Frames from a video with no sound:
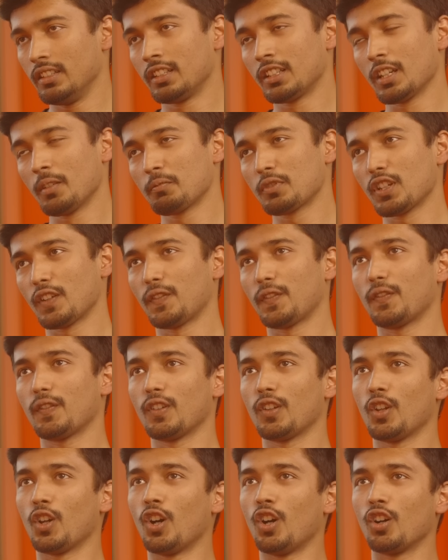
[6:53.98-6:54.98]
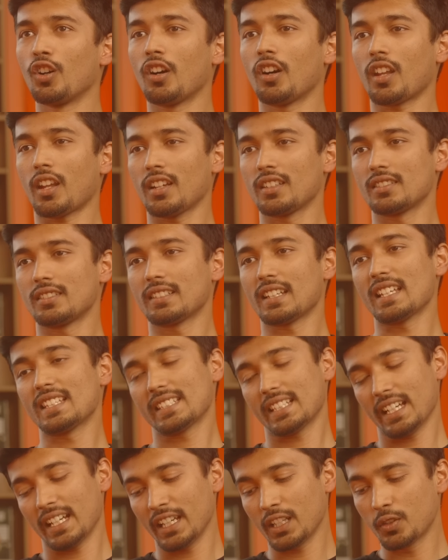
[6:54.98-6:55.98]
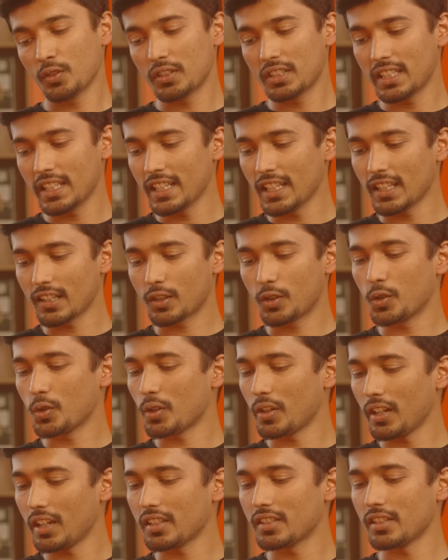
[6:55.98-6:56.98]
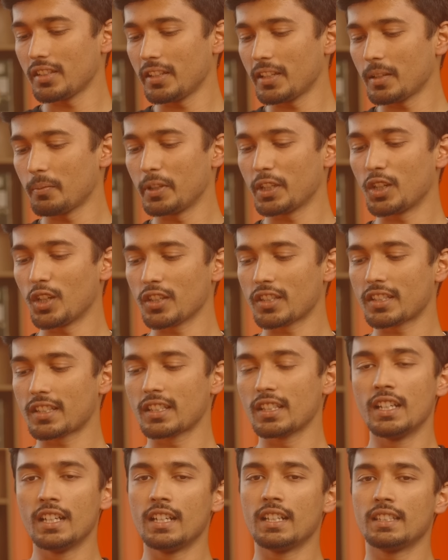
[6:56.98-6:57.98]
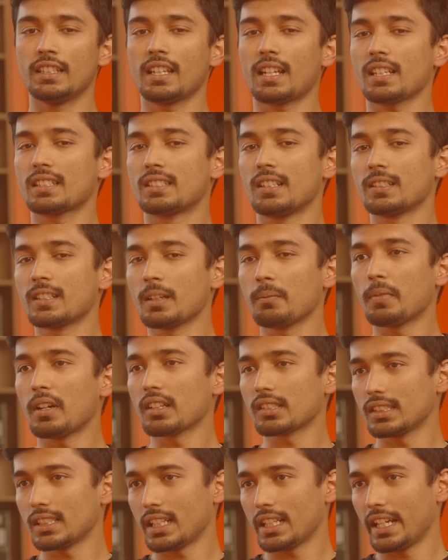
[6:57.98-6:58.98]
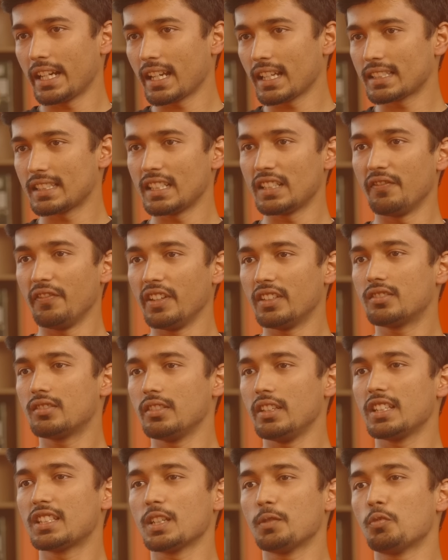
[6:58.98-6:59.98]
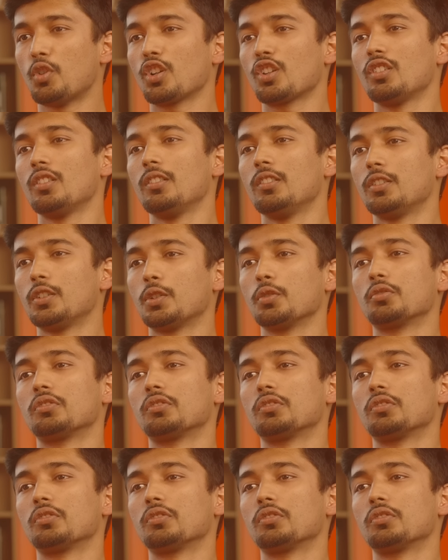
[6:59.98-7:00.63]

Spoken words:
terms of long horizon task, I could see a correlation here because there are certain bugs in a data set which needs a model to